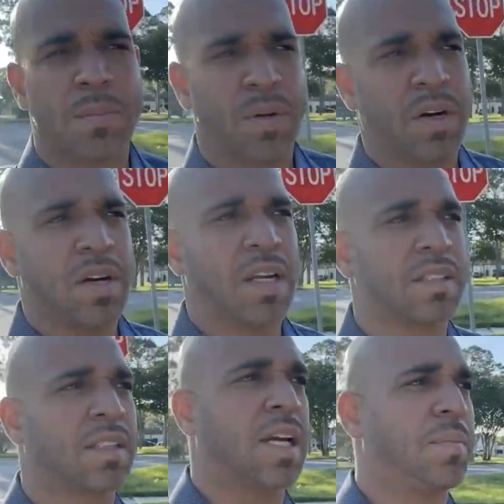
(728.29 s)
up on our
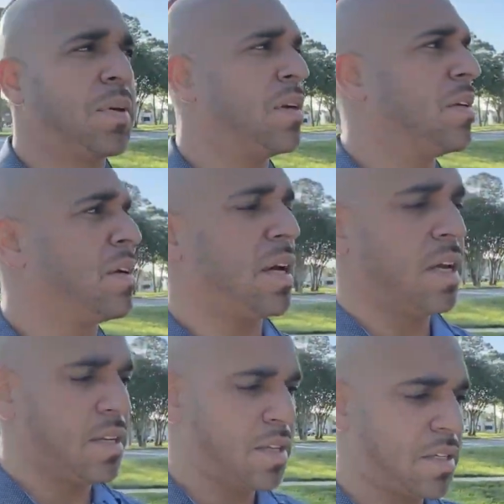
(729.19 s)
next stop here,
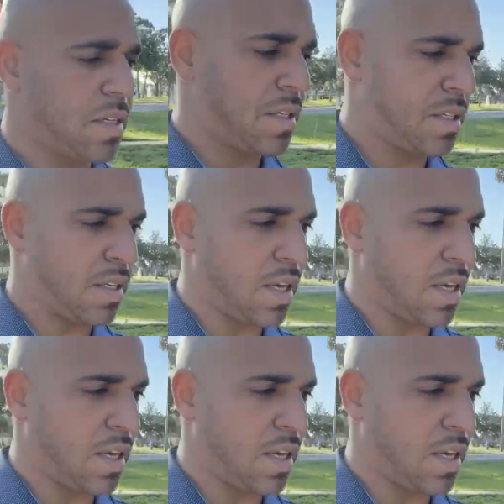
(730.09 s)
and this is,